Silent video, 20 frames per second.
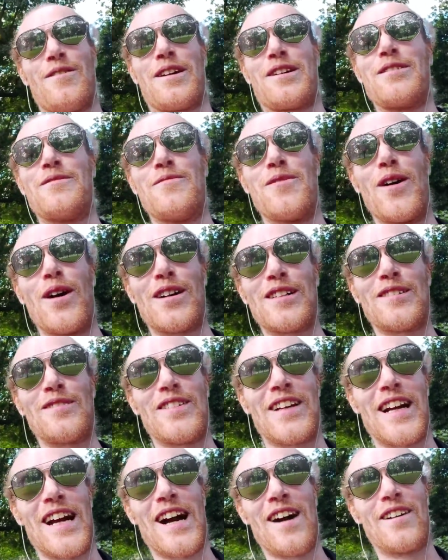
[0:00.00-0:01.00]
we can work
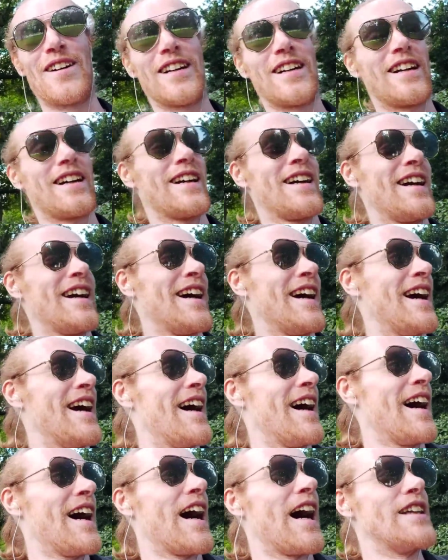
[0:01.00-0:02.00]
something out here.
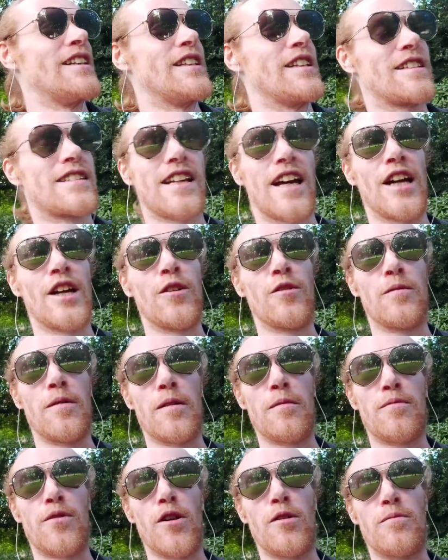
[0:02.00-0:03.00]
And they decided it would be
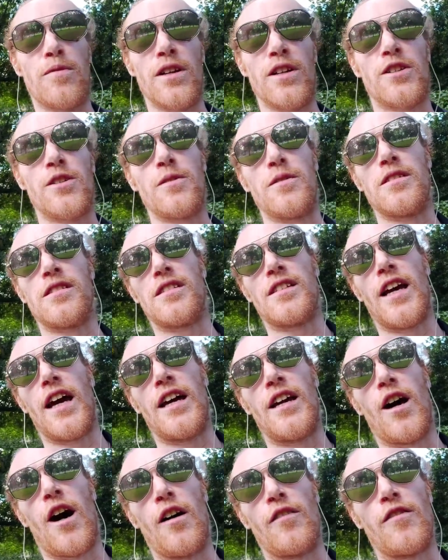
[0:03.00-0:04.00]
appropriate to
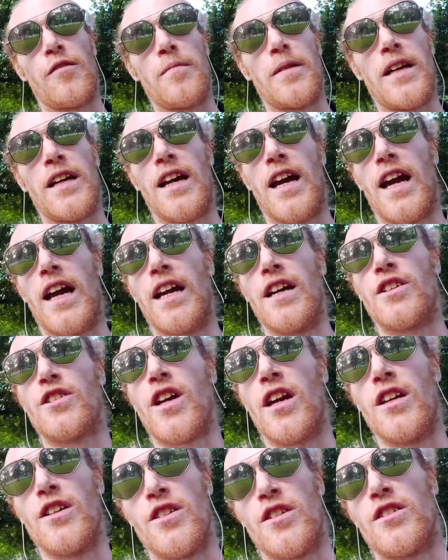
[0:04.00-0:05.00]
instead offer me a
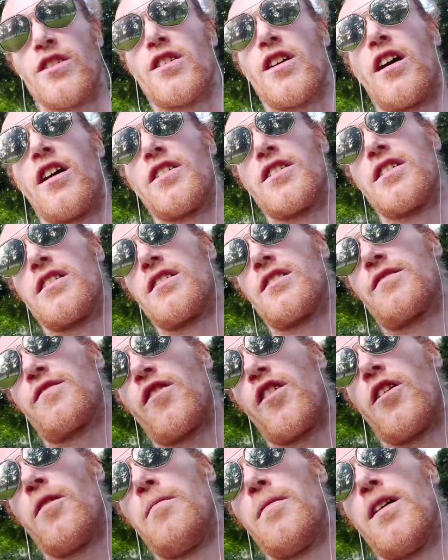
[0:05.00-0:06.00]
change in charges
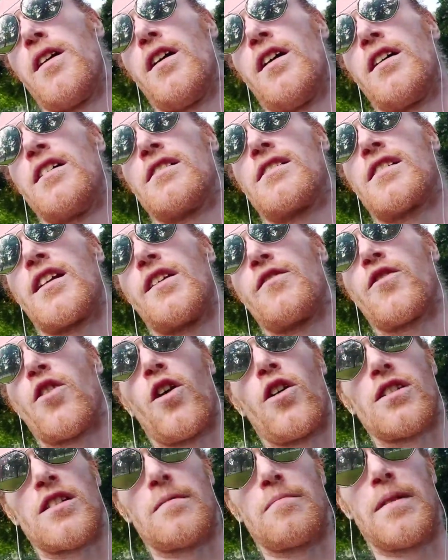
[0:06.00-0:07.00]
from, uh, instead of
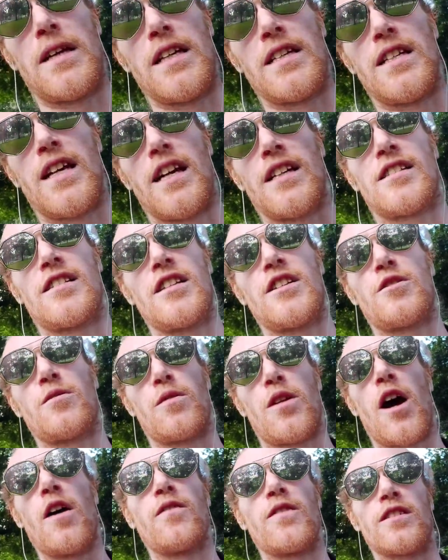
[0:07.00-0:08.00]
causing PTSD to
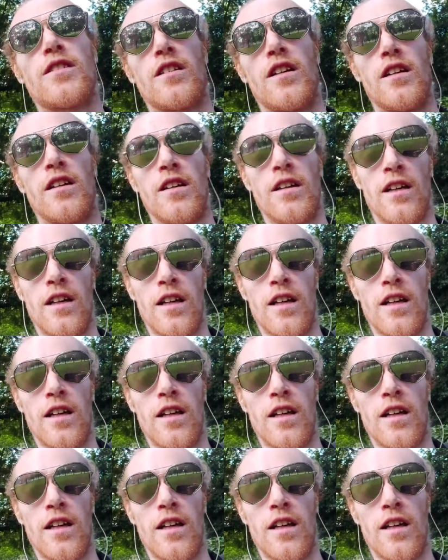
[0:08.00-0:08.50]
an officer,